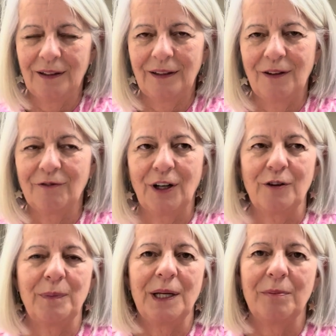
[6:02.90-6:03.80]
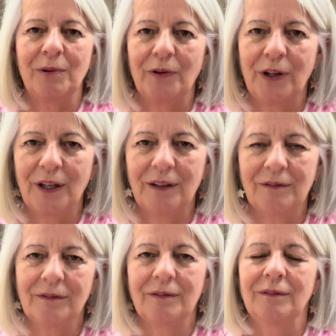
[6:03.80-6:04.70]
in front of people that
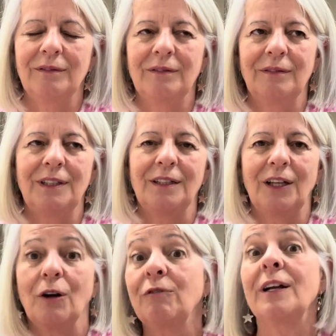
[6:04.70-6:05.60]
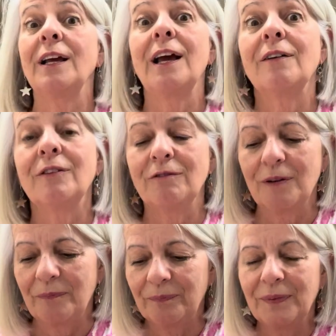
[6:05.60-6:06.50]
didn't go running out of the
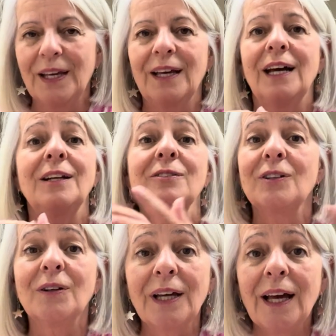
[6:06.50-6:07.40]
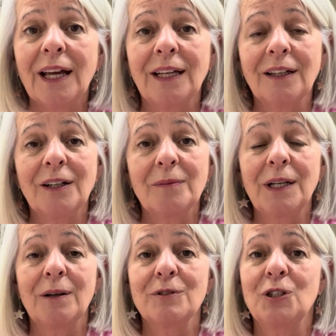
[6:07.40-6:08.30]
room, and it was okay. I mean,
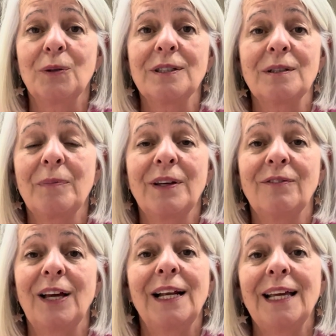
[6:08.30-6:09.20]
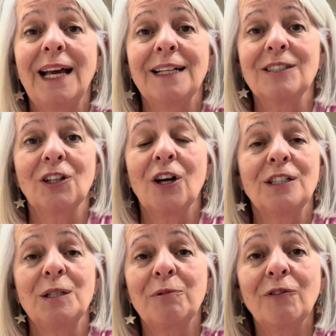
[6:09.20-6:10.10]
I was doing something fairly
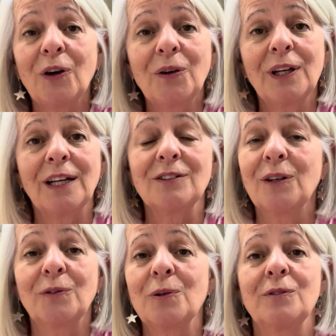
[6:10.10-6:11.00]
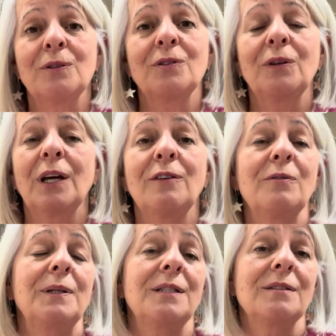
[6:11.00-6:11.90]
anxiety provoking, so of course it was okay for
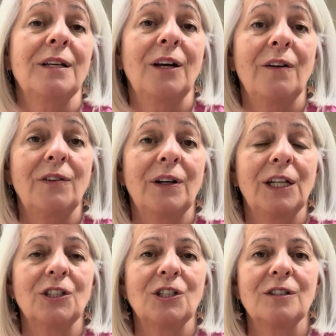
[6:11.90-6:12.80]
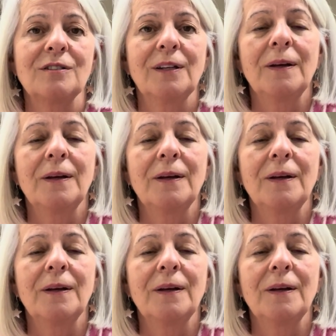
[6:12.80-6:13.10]
me to say I felt anxious.